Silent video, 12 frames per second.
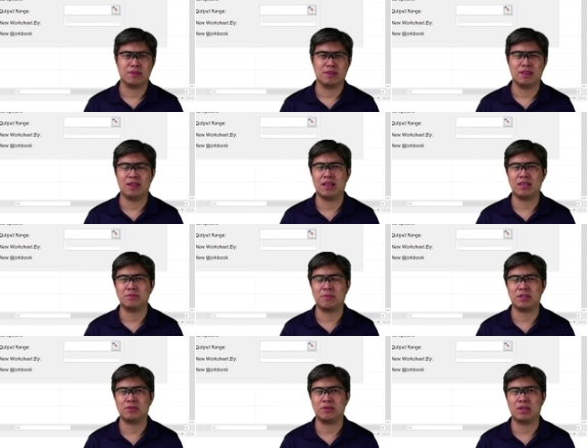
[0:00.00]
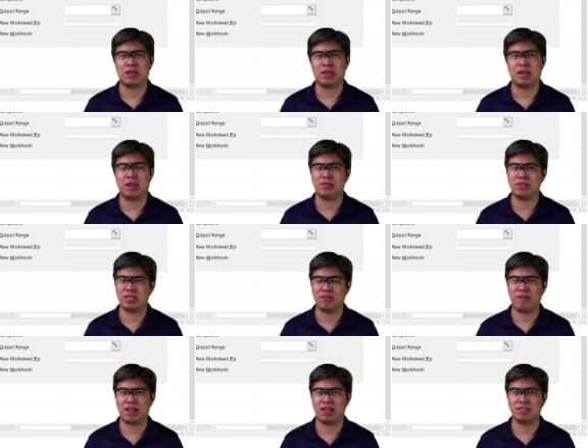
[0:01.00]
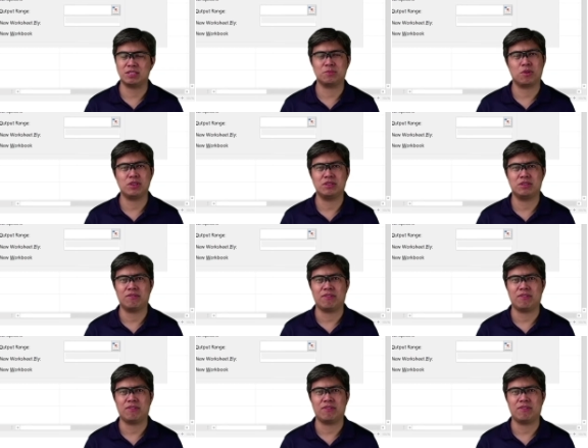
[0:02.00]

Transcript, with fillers: Then next, make sure the level significance is 0.05